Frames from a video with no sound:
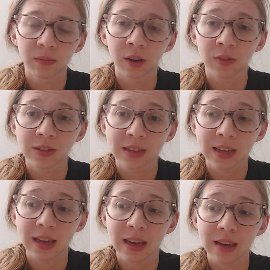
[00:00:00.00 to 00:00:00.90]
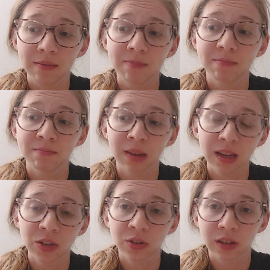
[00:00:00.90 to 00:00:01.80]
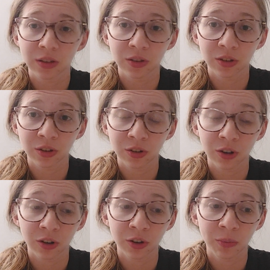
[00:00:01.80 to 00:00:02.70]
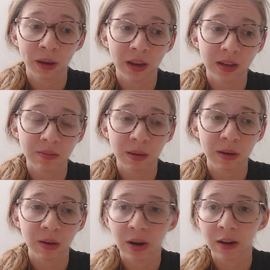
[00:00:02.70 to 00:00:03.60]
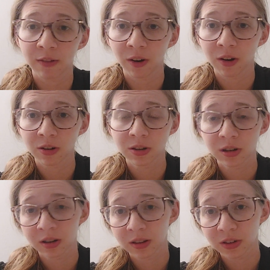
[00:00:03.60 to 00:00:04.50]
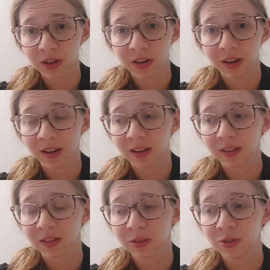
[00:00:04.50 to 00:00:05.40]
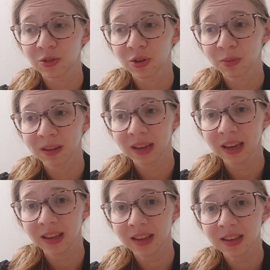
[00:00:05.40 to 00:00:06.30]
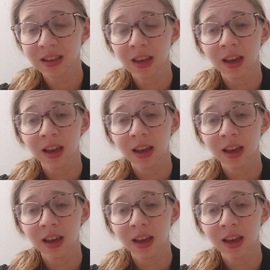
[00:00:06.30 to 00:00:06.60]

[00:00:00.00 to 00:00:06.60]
Obviously, make sure that you talk to your doctor because maybe you have a heart condition and you shouldn't be taking these.